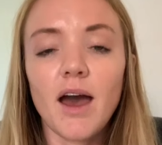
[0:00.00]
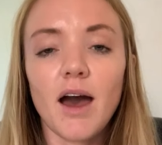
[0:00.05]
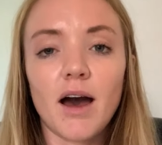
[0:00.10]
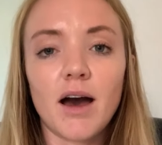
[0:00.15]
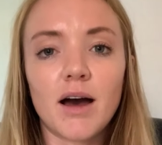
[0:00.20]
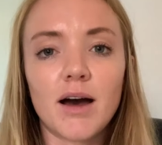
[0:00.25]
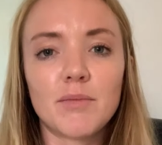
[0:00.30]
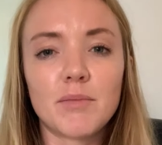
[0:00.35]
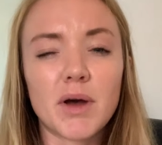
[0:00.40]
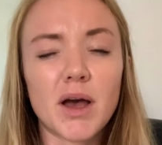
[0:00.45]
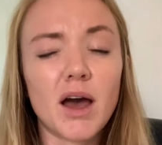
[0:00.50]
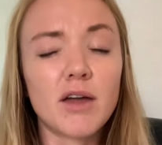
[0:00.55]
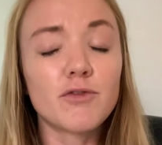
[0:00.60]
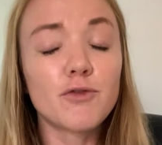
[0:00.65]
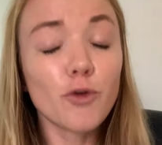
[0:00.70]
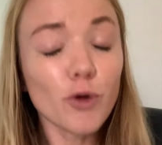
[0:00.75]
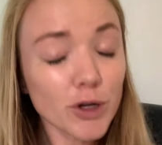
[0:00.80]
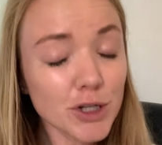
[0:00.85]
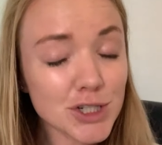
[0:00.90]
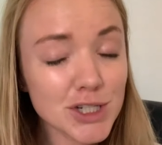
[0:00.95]
Um,
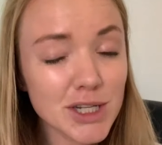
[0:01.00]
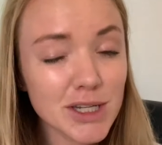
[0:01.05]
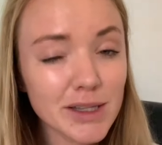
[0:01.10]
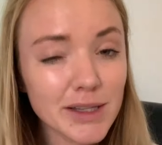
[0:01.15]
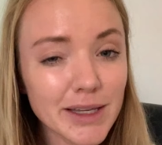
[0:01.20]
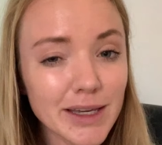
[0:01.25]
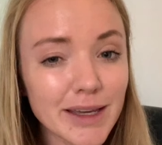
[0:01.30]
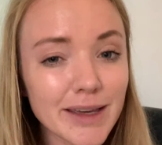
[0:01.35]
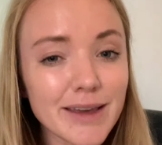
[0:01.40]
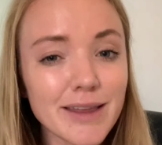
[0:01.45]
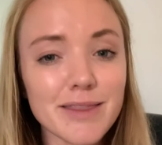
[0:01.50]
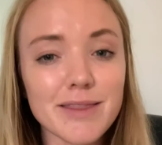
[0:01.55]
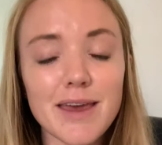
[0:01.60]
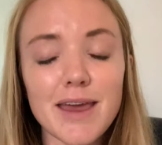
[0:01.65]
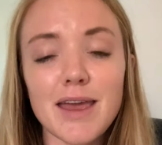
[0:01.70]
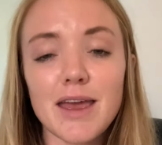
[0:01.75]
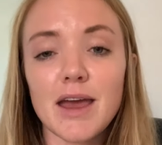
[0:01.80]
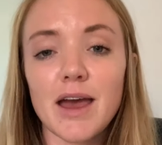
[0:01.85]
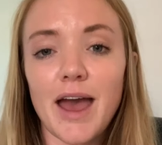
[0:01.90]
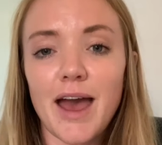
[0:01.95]
unfortunately,
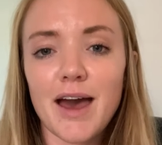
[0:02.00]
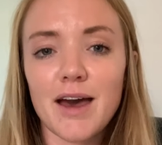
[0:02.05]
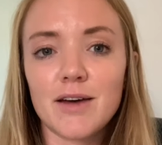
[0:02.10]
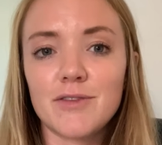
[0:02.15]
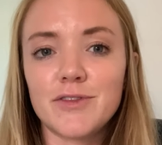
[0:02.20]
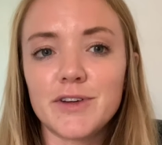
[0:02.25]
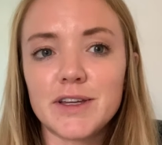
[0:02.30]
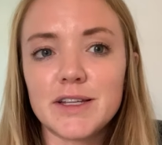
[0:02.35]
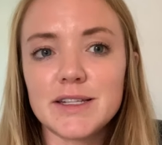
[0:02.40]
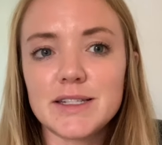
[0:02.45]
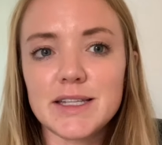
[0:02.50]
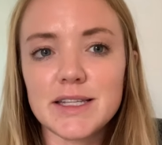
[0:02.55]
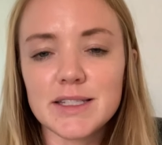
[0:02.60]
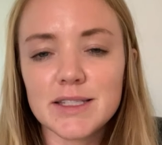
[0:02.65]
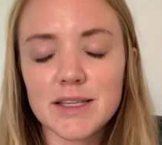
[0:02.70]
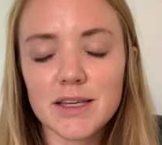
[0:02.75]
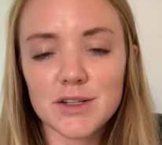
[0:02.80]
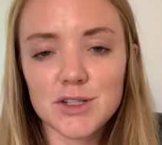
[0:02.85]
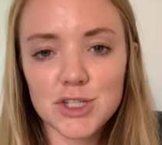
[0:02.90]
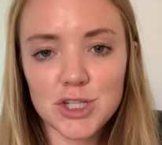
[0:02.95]
they have
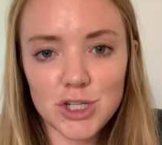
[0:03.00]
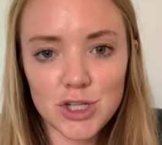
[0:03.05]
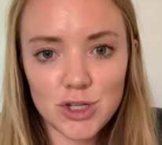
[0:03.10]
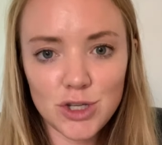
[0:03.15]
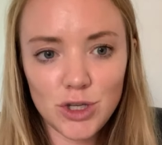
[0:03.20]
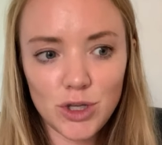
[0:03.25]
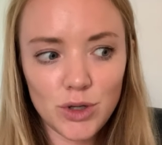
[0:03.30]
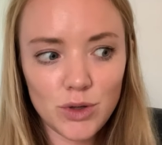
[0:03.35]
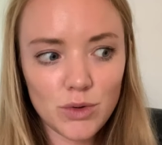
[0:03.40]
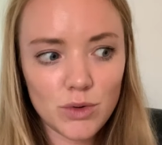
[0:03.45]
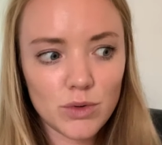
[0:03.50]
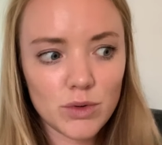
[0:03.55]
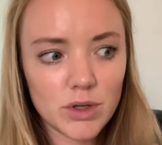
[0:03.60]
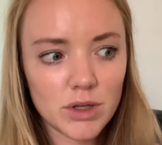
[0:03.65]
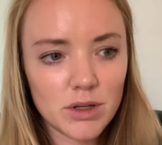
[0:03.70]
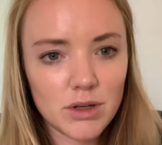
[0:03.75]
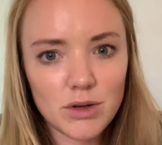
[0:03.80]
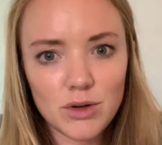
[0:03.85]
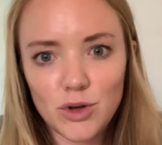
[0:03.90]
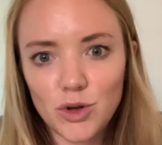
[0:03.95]

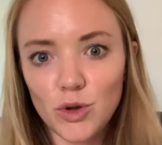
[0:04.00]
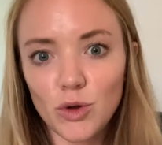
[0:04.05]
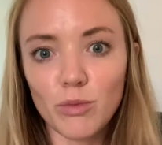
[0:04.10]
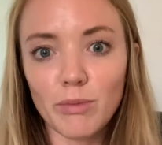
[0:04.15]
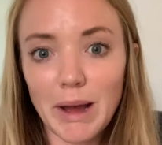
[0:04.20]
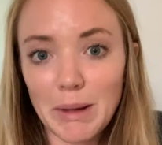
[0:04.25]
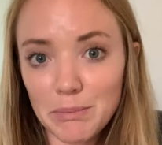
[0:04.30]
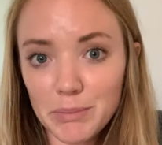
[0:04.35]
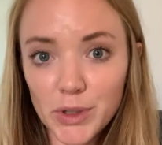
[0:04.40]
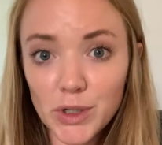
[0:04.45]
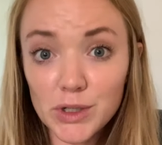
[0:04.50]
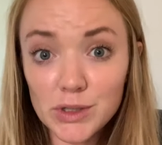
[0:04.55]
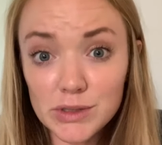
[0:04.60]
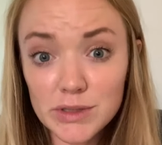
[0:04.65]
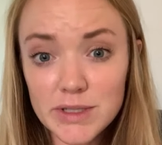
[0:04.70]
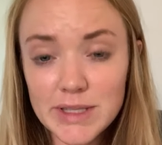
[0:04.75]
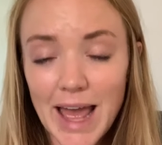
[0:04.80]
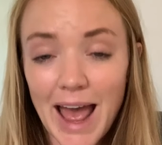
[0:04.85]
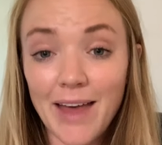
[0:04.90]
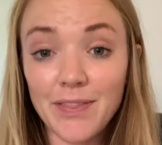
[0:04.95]
discontinued new
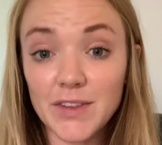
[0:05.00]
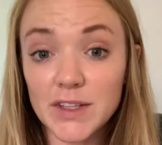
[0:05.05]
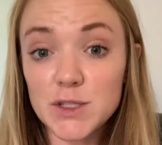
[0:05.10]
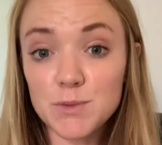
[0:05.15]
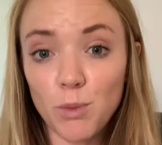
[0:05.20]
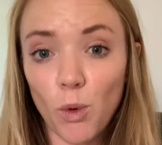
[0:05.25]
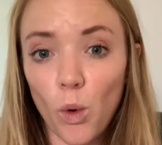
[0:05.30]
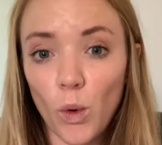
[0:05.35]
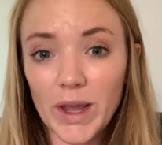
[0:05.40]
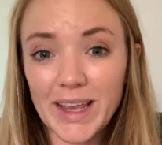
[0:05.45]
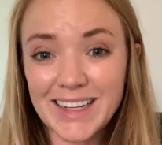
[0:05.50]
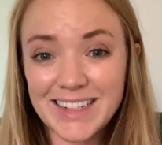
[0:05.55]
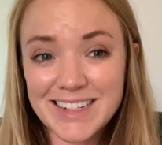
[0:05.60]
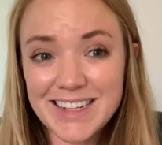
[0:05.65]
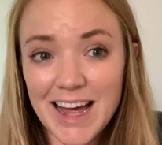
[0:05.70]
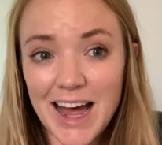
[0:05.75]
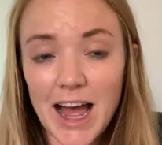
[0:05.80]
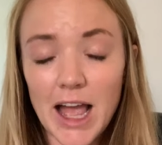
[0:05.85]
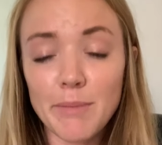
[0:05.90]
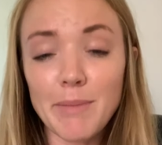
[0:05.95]
members at this point in
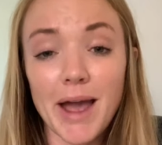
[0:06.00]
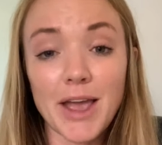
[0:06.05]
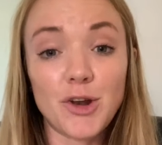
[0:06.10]
time.